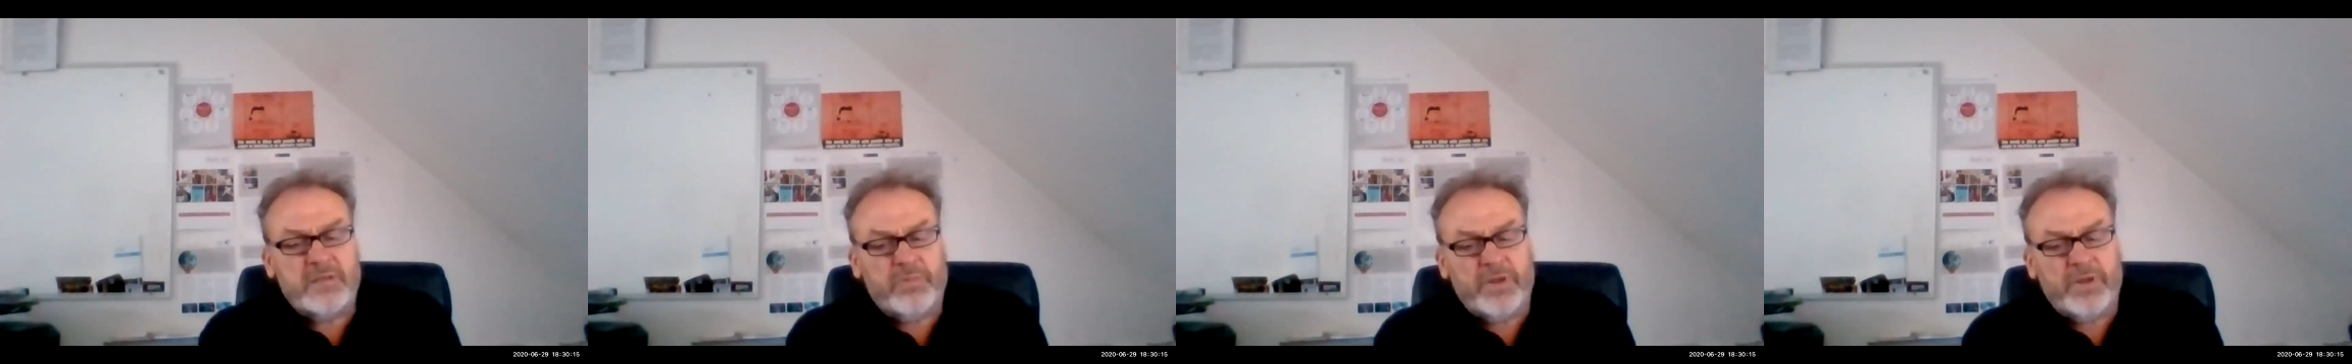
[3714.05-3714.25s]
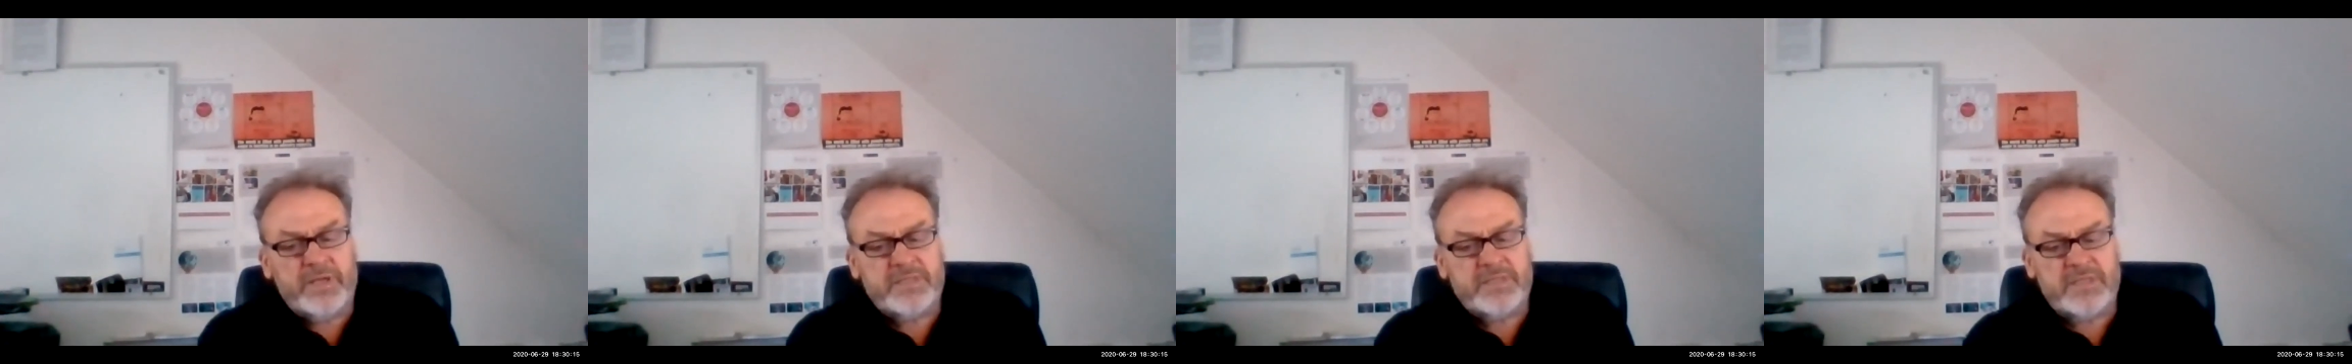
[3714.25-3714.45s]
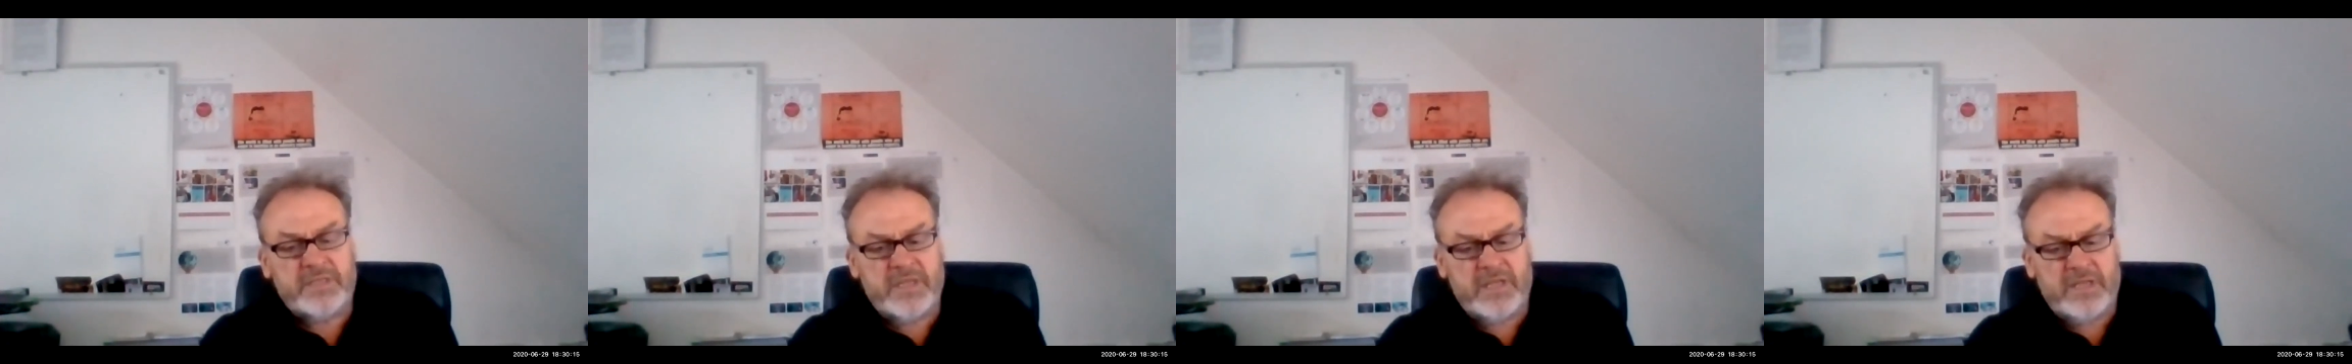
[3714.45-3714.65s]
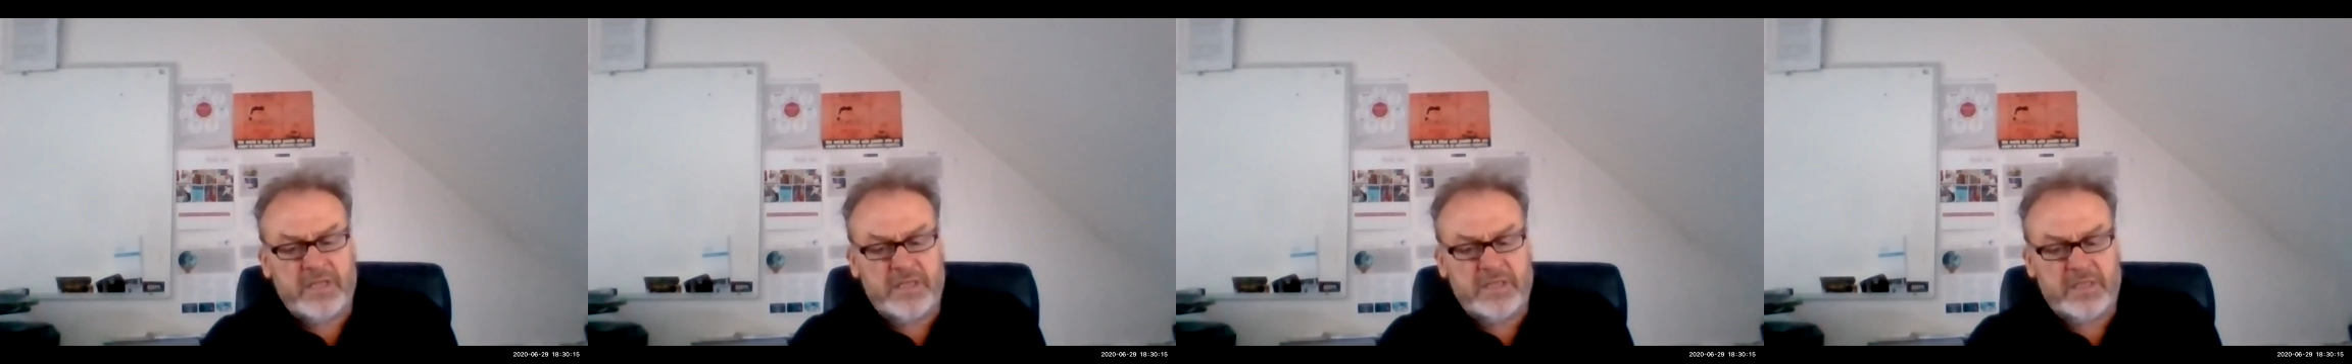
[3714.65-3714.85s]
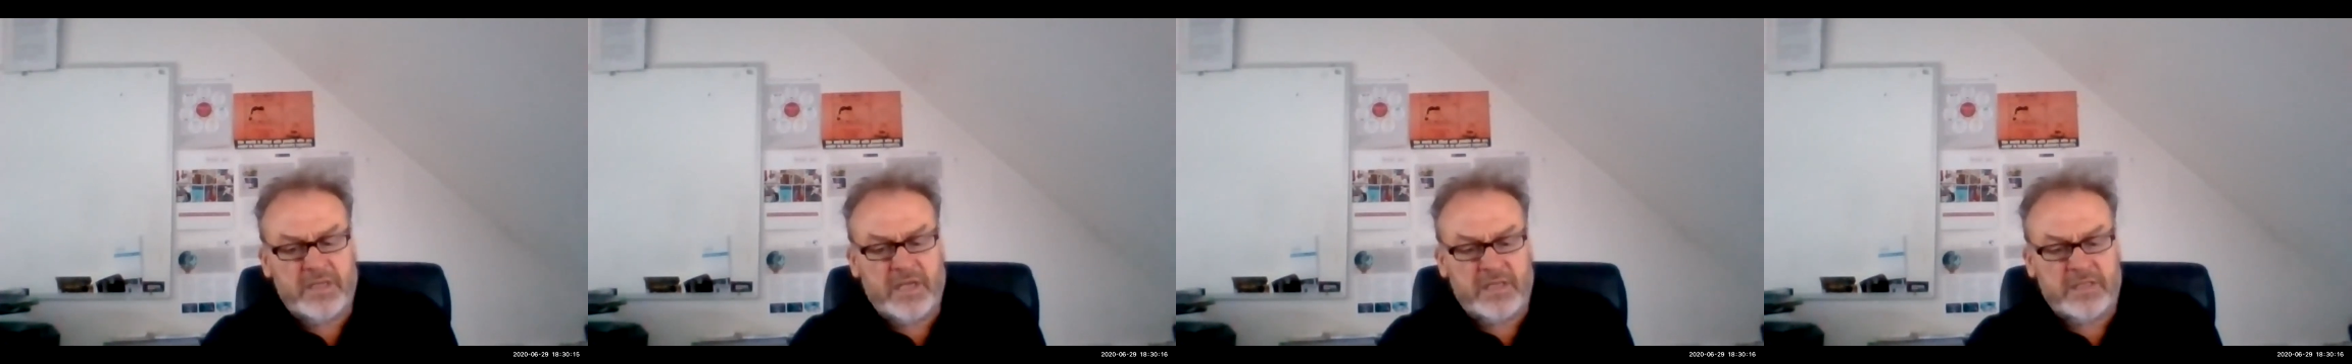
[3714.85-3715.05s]
places they need
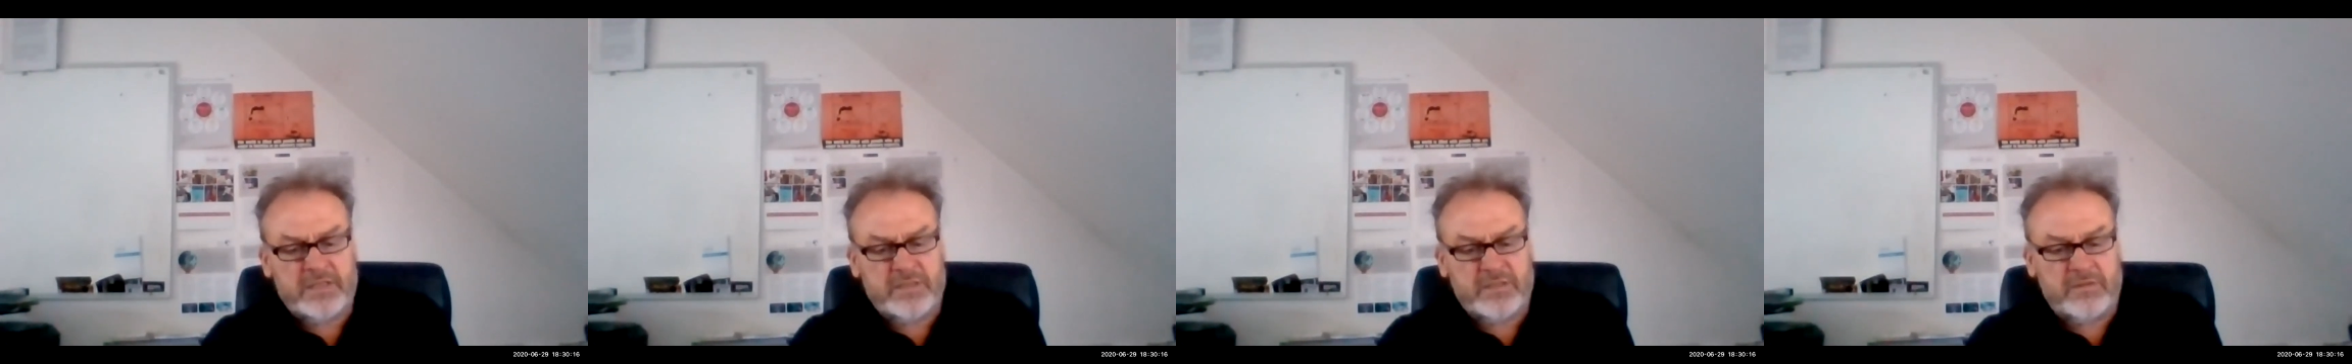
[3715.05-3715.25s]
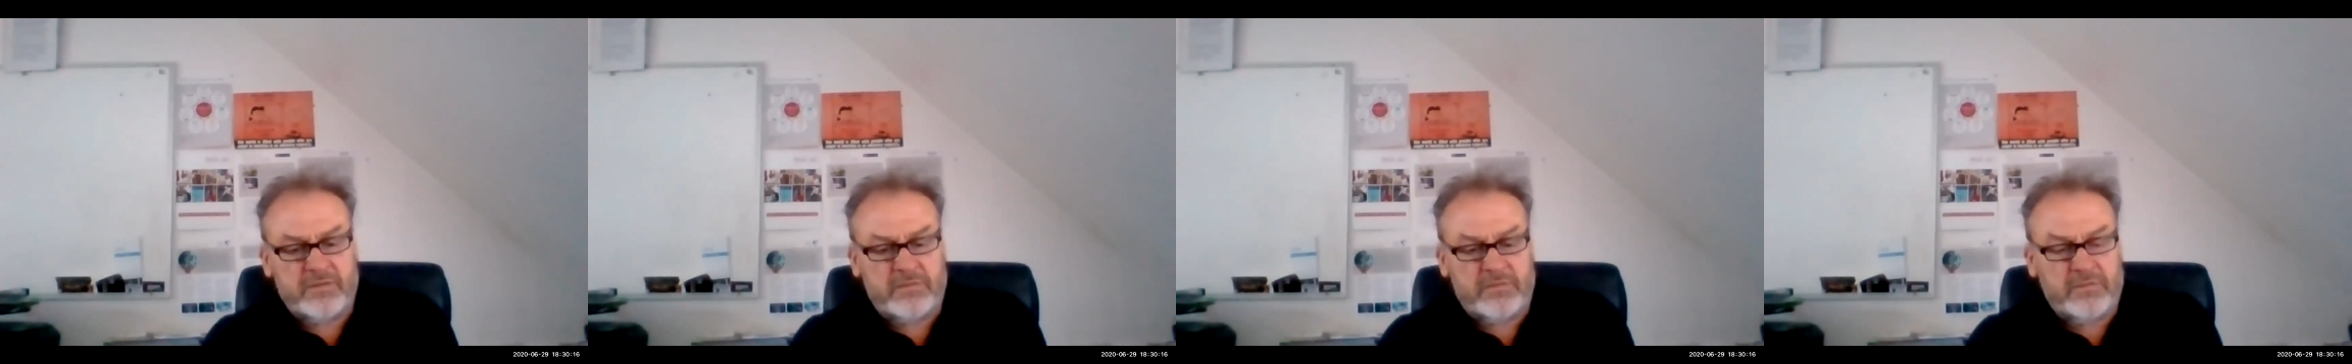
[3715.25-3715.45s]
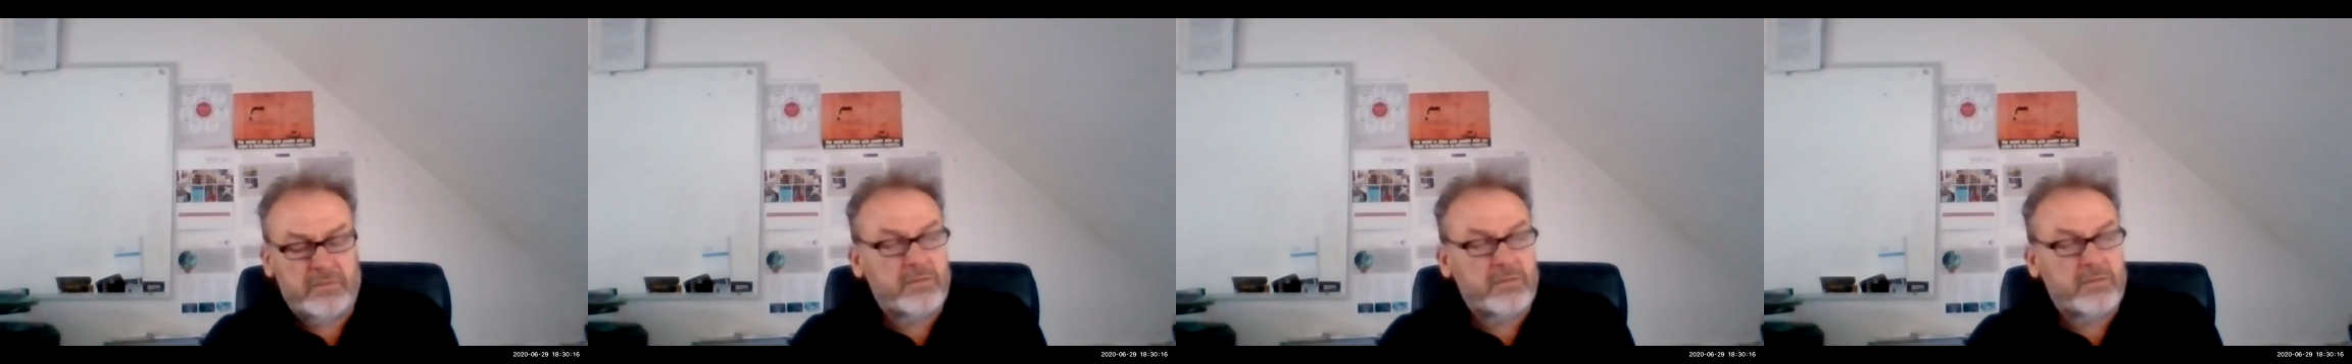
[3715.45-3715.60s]
to get to?